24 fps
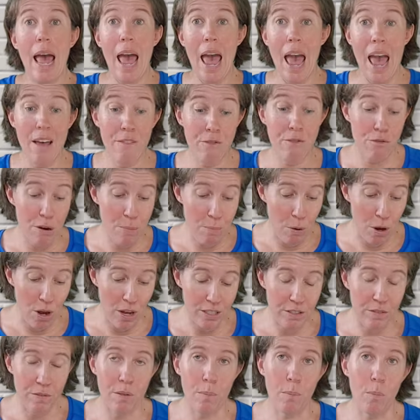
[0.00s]
every
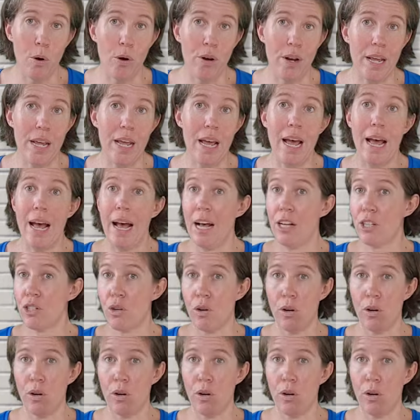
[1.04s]
part of the body has